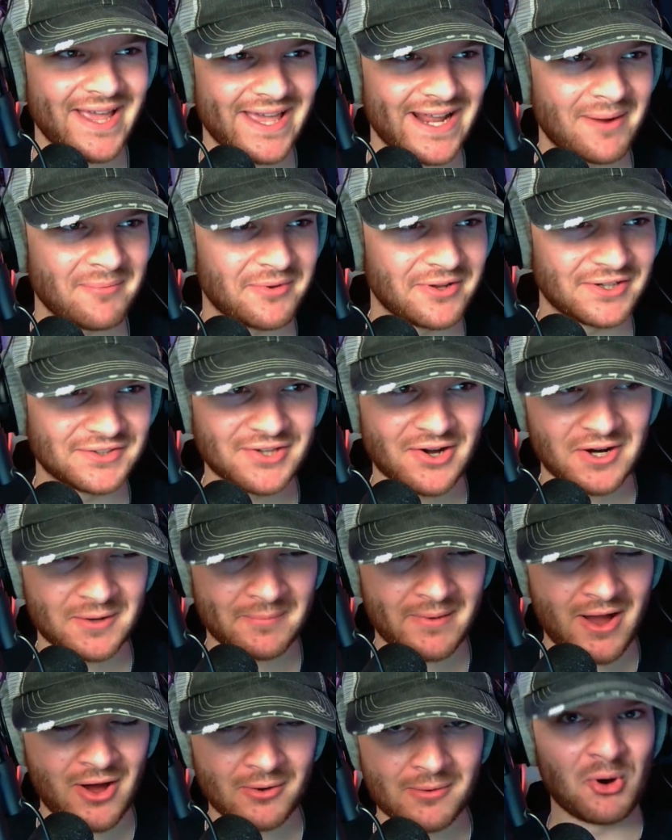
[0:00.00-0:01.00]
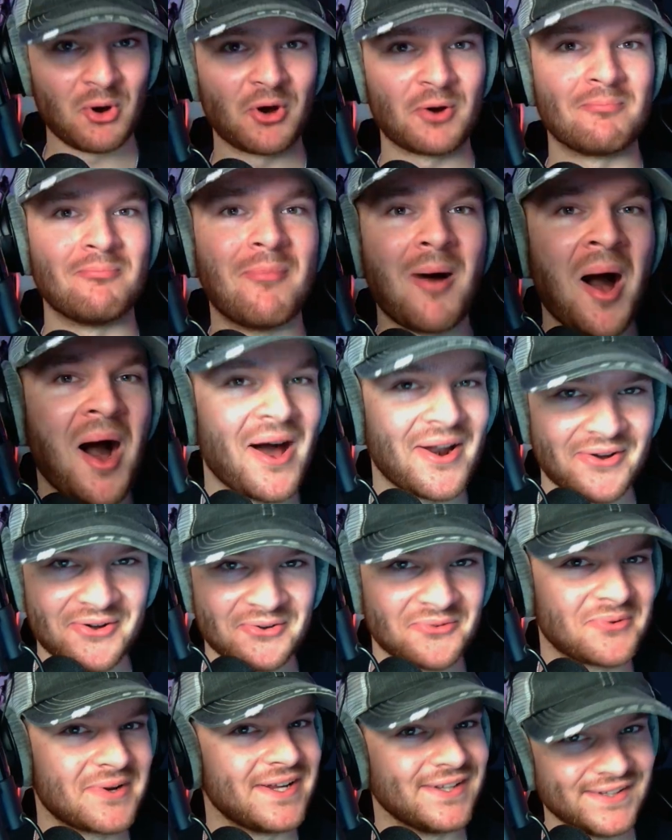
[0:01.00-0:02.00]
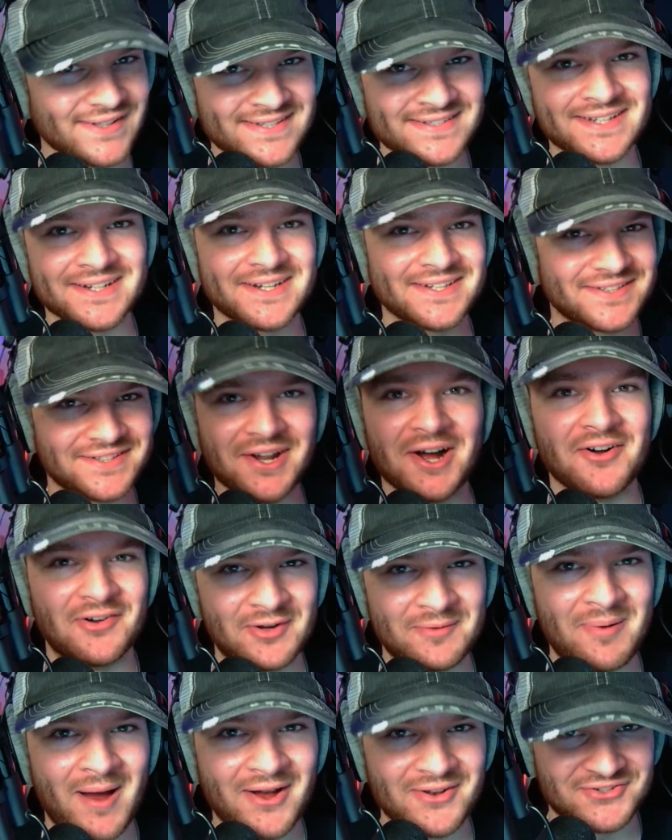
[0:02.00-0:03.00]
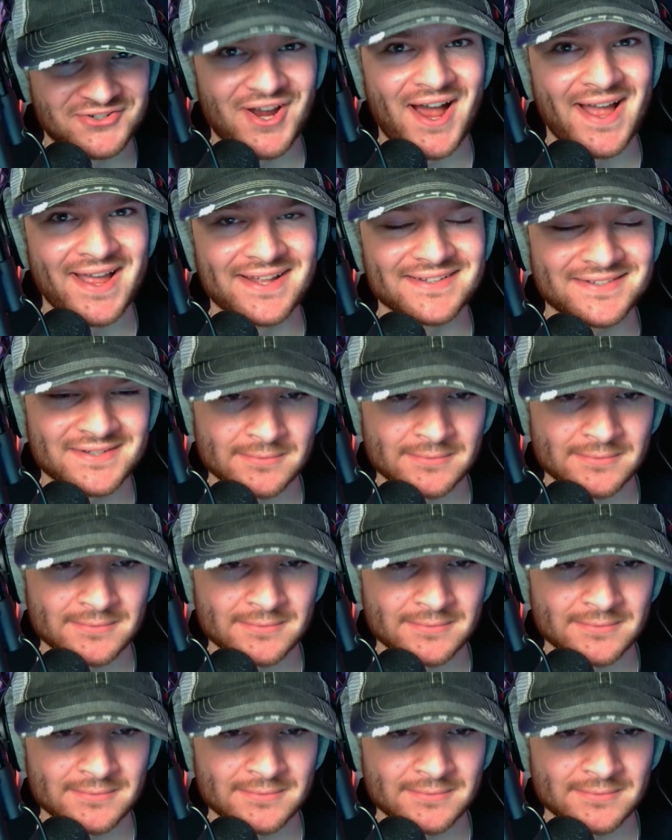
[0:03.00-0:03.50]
and I'm going to talk about more modern realistic stuff about giants.